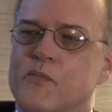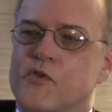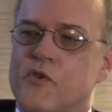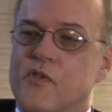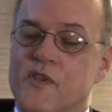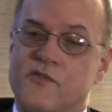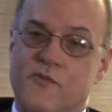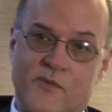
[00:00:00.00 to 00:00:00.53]

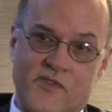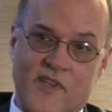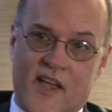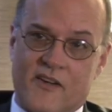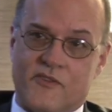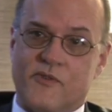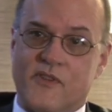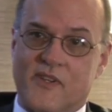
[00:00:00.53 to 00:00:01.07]
So this was
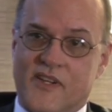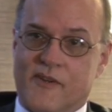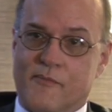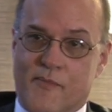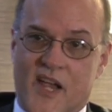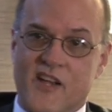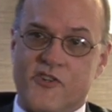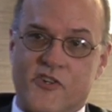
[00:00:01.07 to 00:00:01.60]
actually a
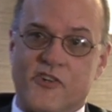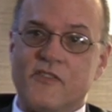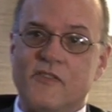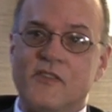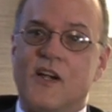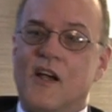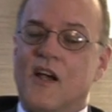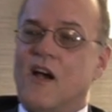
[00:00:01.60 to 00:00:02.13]
measure
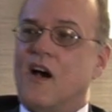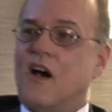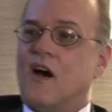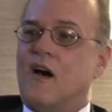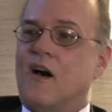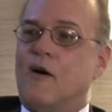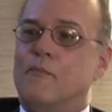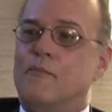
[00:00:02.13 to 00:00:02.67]

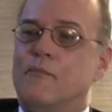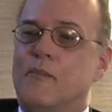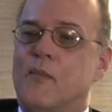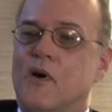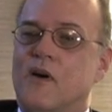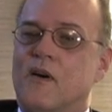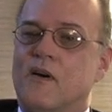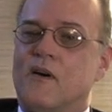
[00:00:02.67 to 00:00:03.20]
um,
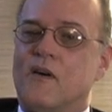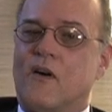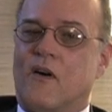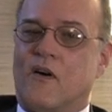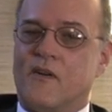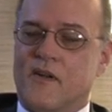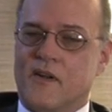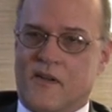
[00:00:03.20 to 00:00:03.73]
uh,
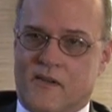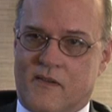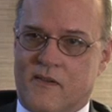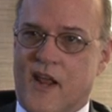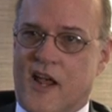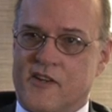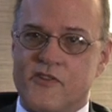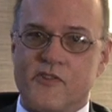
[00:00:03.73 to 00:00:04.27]
on the
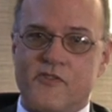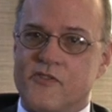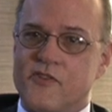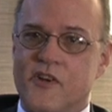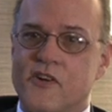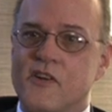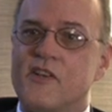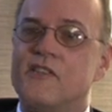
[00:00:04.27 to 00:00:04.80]
national
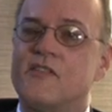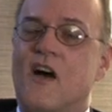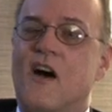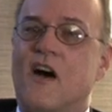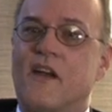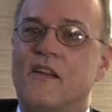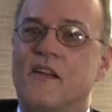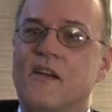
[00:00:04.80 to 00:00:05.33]
security
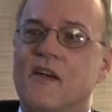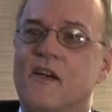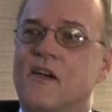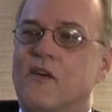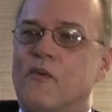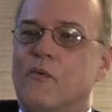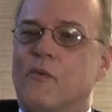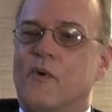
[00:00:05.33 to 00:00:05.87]
side
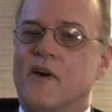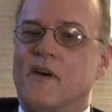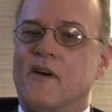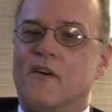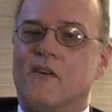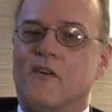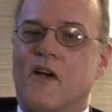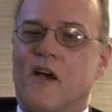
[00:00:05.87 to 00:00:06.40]

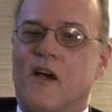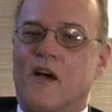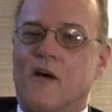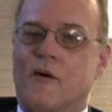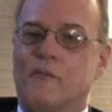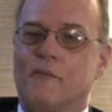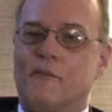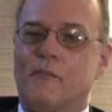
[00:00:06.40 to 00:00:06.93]
where
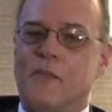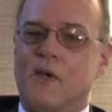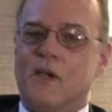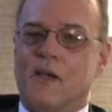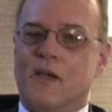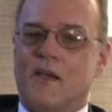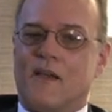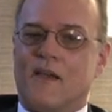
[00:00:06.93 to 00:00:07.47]
um,
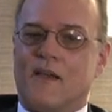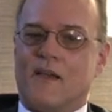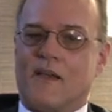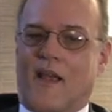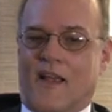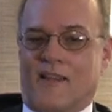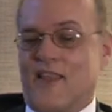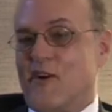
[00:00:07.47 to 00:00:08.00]

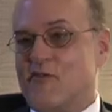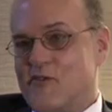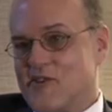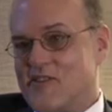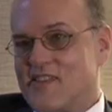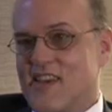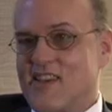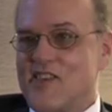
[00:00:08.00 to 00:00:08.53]
I love
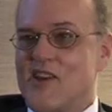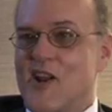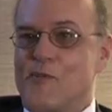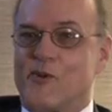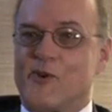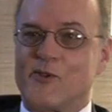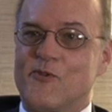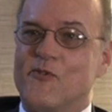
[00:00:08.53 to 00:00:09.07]
to say the
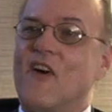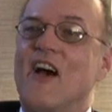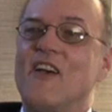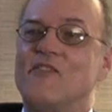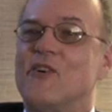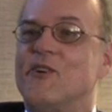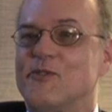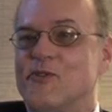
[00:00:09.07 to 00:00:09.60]
number. It's
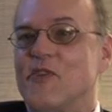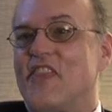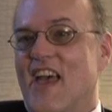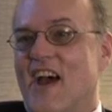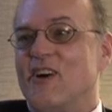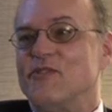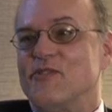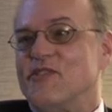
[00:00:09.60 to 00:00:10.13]

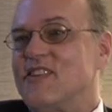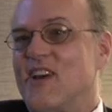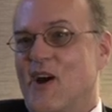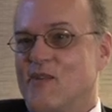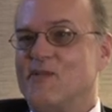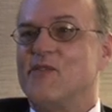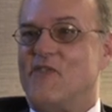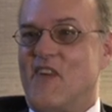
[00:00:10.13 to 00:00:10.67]
500,000
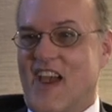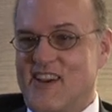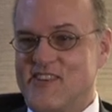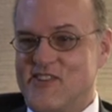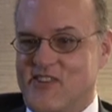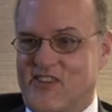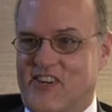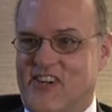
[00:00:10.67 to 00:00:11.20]
times faster.